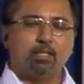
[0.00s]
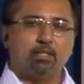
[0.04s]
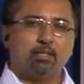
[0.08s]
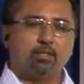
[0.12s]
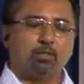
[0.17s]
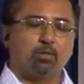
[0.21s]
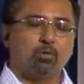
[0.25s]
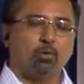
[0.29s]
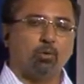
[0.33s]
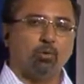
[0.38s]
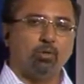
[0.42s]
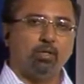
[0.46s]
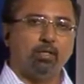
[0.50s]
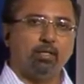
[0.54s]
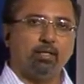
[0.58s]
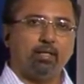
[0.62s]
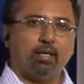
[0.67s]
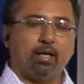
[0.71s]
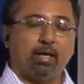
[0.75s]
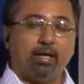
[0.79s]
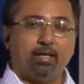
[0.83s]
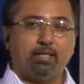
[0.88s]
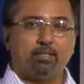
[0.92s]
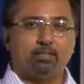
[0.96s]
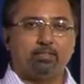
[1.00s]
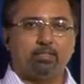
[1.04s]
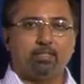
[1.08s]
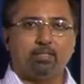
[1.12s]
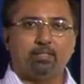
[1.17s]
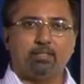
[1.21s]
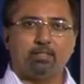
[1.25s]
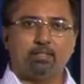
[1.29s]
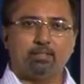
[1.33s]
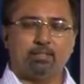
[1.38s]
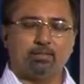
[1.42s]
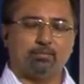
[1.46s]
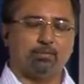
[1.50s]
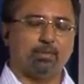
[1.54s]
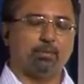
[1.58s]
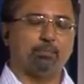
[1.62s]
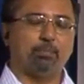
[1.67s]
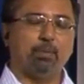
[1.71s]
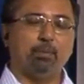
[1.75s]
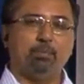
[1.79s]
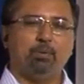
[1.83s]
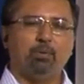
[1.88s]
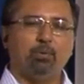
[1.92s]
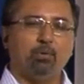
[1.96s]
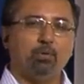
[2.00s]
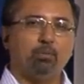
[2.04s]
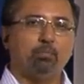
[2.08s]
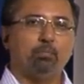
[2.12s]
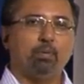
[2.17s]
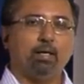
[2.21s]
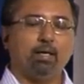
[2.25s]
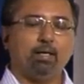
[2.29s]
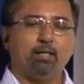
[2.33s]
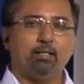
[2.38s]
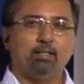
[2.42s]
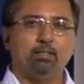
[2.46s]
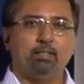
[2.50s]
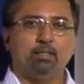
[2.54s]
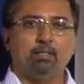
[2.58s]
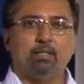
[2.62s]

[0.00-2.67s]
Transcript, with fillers: the golden age when people look back